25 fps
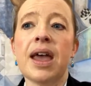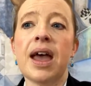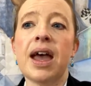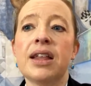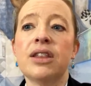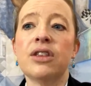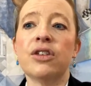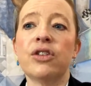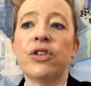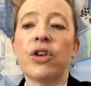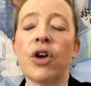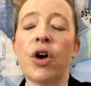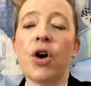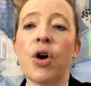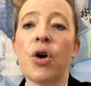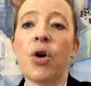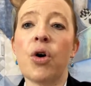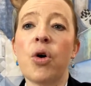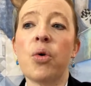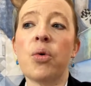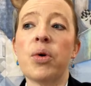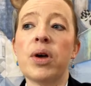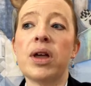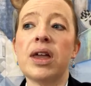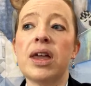And
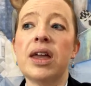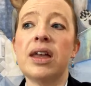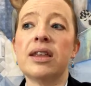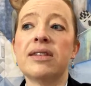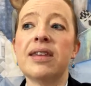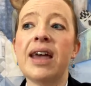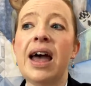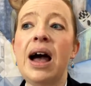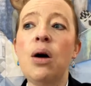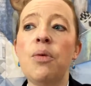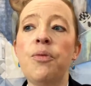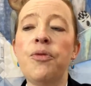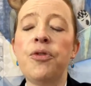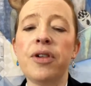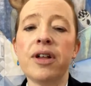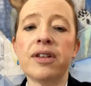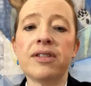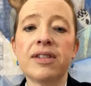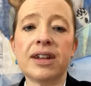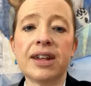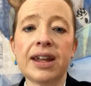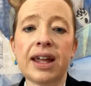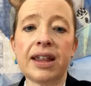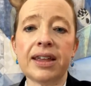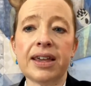so it's helpful
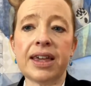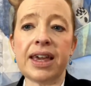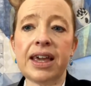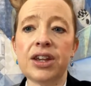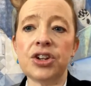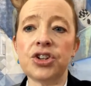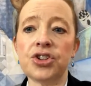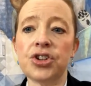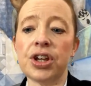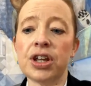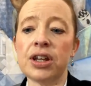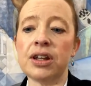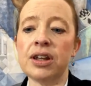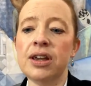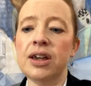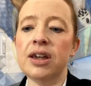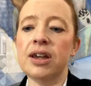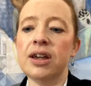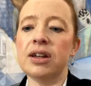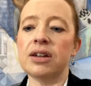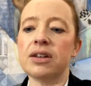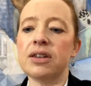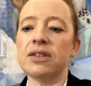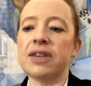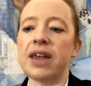as a delegation
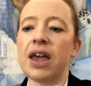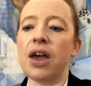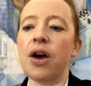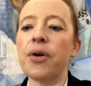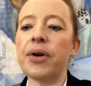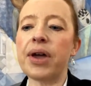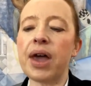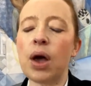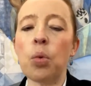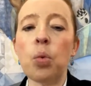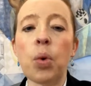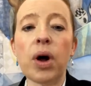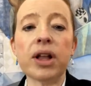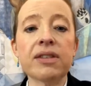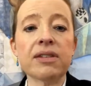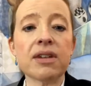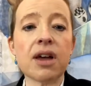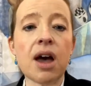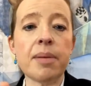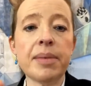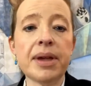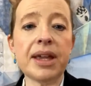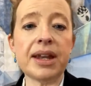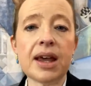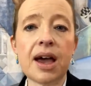to say, okay, what's
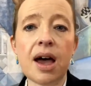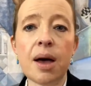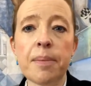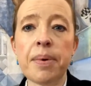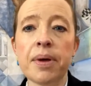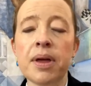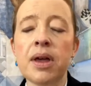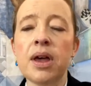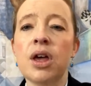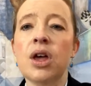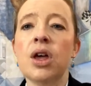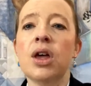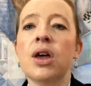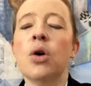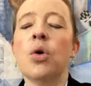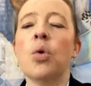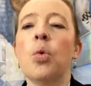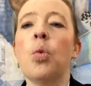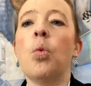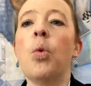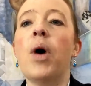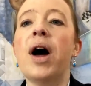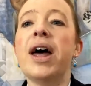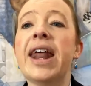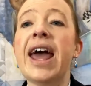coming up?
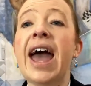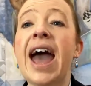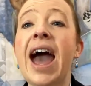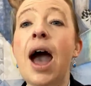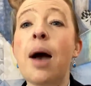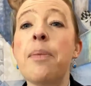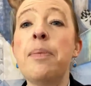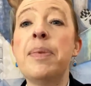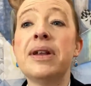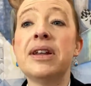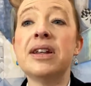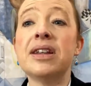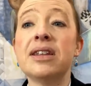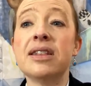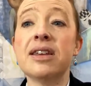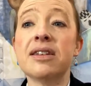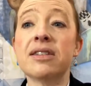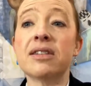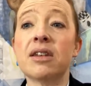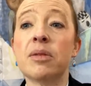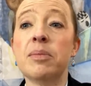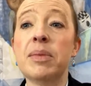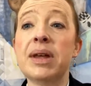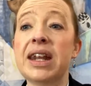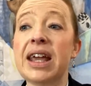What happened in
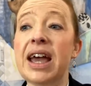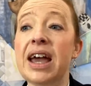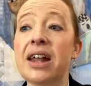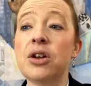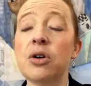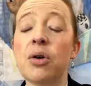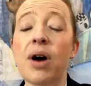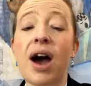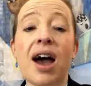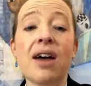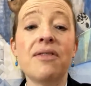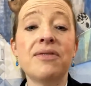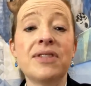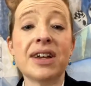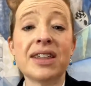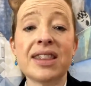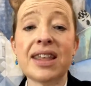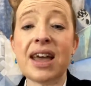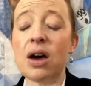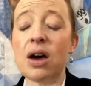this committee? I know I've done